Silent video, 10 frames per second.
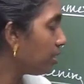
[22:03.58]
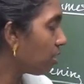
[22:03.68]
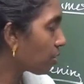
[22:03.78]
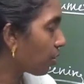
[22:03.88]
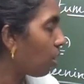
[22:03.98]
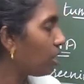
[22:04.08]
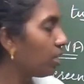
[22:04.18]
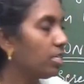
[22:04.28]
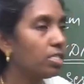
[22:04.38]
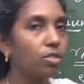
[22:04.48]
these
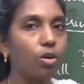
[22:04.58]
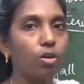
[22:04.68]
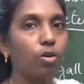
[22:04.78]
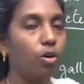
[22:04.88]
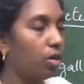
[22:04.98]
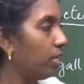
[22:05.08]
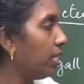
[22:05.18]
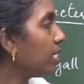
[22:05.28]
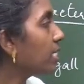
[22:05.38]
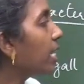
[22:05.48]
colonies are called
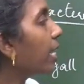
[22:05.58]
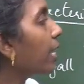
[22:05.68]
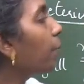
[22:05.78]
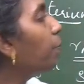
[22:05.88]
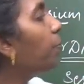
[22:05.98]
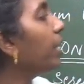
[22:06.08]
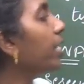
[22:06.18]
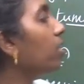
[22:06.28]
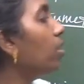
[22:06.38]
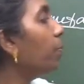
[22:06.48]
as
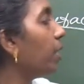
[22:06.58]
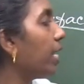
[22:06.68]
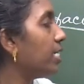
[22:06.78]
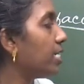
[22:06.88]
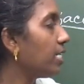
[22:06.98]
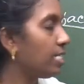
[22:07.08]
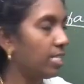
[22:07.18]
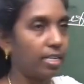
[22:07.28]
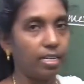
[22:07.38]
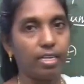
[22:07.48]
replica plating
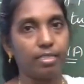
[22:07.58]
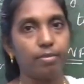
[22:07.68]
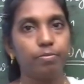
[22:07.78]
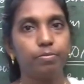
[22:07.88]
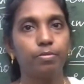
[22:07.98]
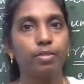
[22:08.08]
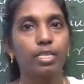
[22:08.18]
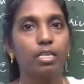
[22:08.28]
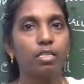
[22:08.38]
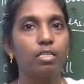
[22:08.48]
technique.
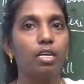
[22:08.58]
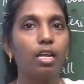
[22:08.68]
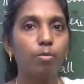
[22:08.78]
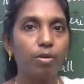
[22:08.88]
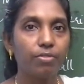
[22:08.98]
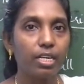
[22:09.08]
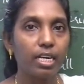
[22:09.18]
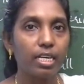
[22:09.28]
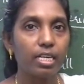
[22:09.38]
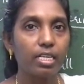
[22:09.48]
The name of the
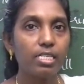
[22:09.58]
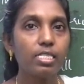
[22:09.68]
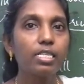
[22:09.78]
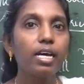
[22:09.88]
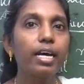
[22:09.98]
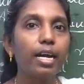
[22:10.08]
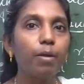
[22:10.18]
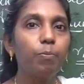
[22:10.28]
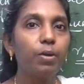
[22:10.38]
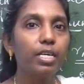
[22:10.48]
technique is
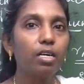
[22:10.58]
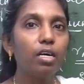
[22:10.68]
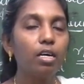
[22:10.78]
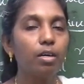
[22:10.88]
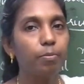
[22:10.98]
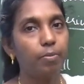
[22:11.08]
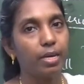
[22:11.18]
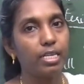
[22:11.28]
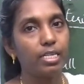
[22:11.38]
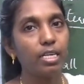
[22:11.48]
replica
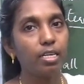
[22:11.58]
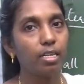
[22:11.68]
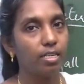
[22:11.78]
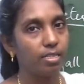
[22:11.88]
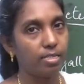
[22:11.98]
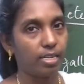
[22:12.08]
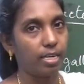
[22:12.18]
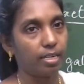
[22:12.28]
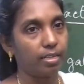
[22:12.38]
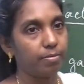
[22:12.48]
plating
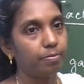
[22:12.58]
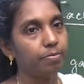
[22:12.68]
technique.